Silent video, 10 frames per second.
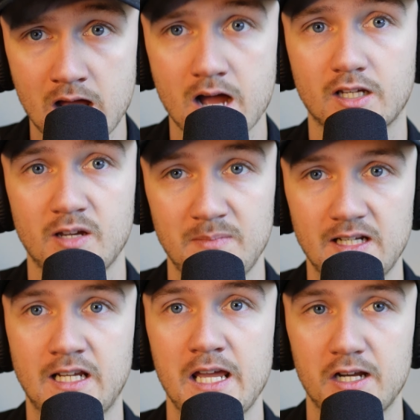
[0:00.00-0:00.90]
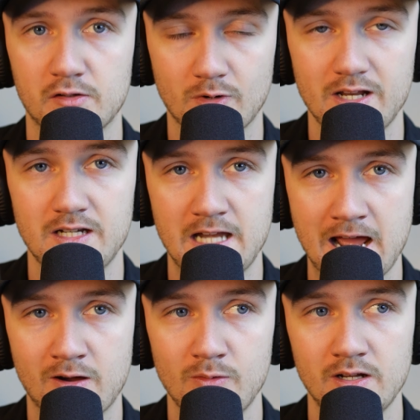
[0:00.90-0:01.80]
not communicated and written
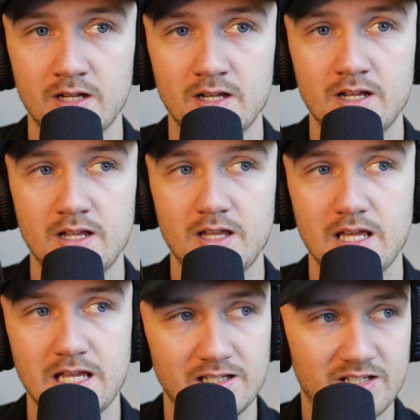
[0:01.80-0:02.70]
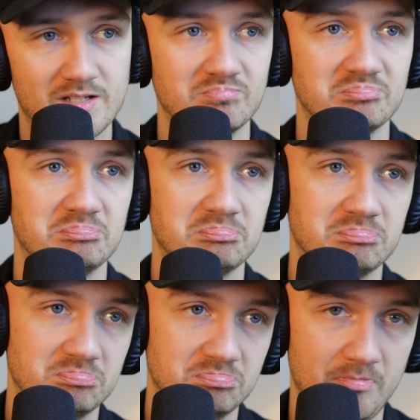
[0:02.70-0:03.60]
down is
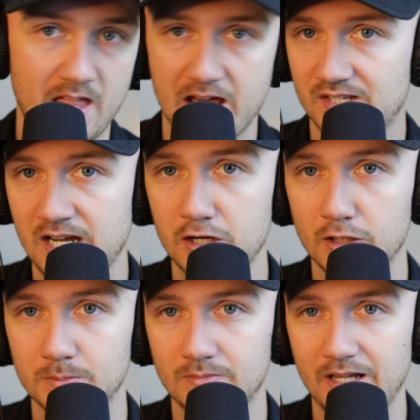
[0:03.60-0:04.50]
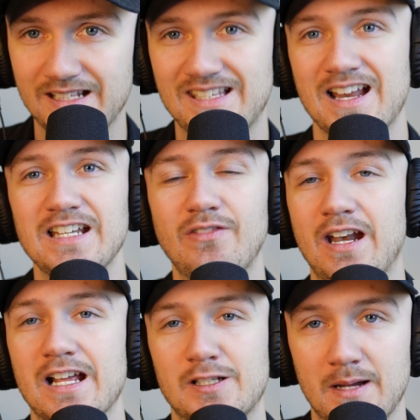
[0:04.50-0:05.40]
not a standard. It's not even
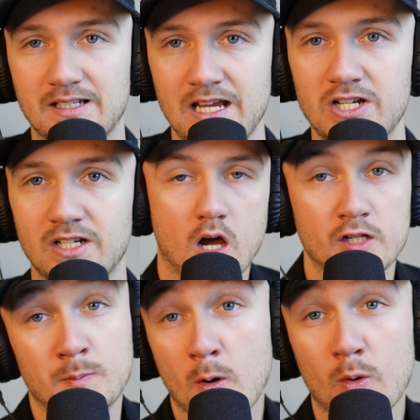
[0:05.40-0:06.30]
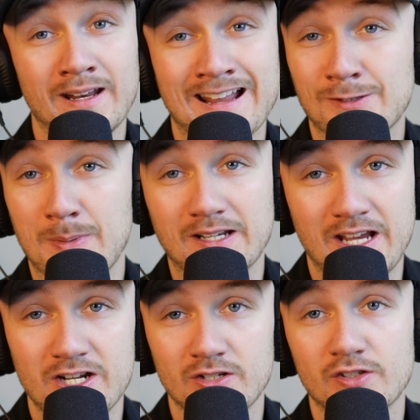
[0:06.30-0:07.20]
an expectation. Unspoken
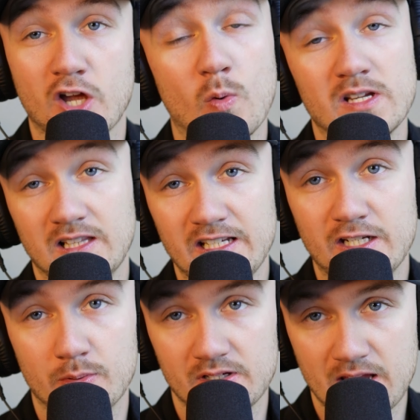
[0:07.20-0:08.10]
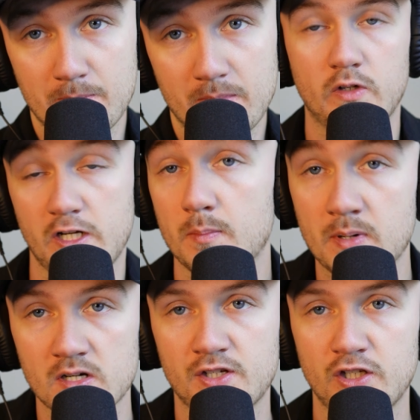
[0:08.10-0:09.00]
expectations always lead to resentment. When you're a
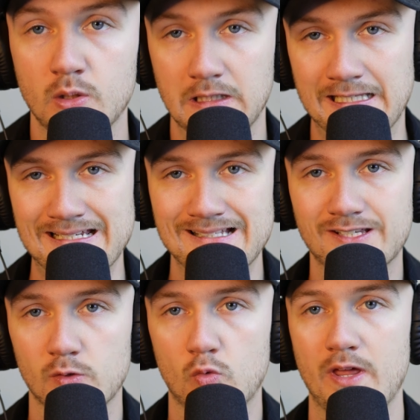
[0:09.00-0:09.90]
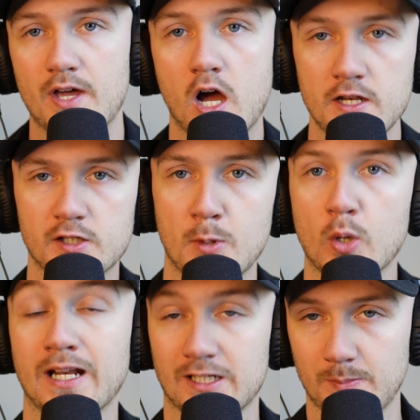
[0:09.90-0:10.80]
person who leads with
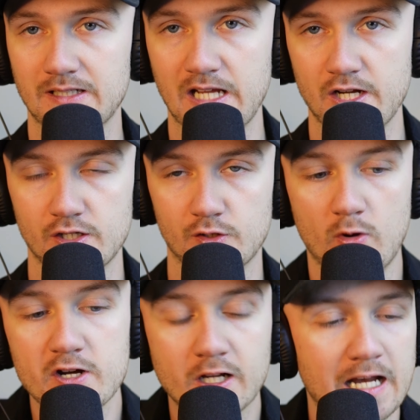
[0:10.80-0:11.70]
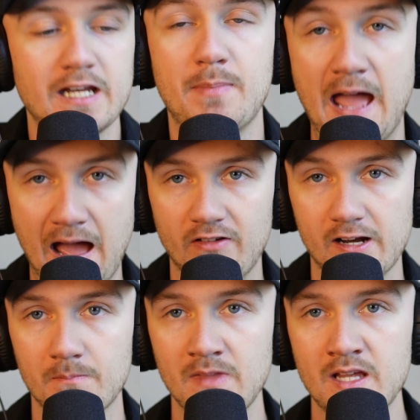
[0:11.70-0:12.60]
unspoken expectations, what you're going to end up having